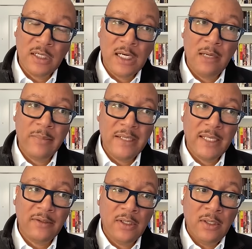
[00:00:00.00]
um, and
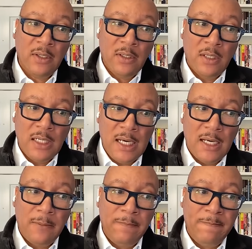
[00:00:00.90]
that
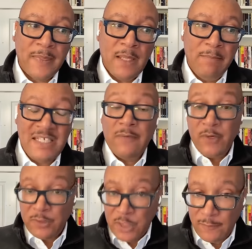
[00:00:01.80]
um, makes it
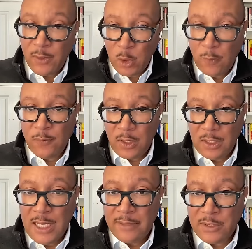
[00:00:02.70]
very difficult for a
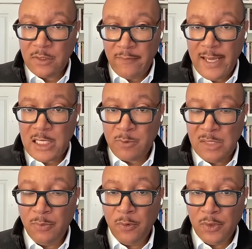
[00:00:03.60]
lot of disadvantaged
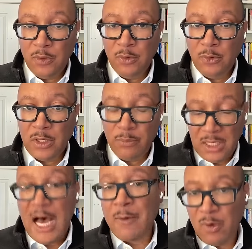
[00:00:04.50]
people to
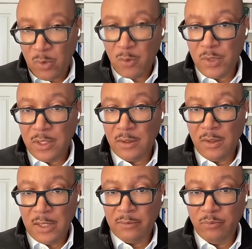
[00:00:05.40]
comply with what we
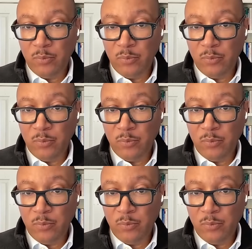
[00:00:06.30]
uh,